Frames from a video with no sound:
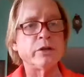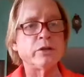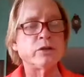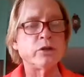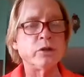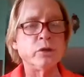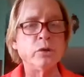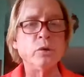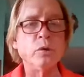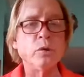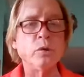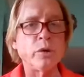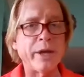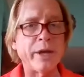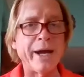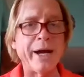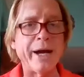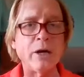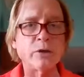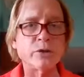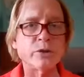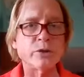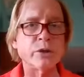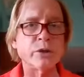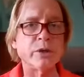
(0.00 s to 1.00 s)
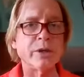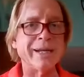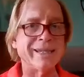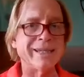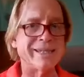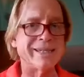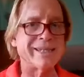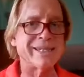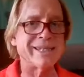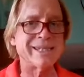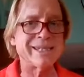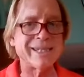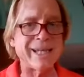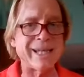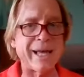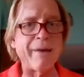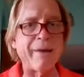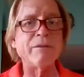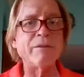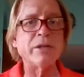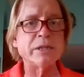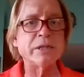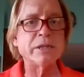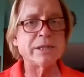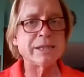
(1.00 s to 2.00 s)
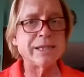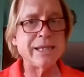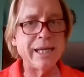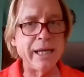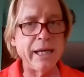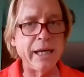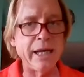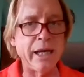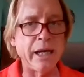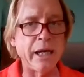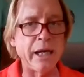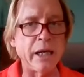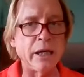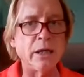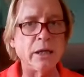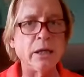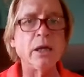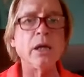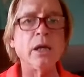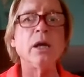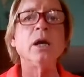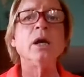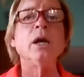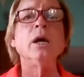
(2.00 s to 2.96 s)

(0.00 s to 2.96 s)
2017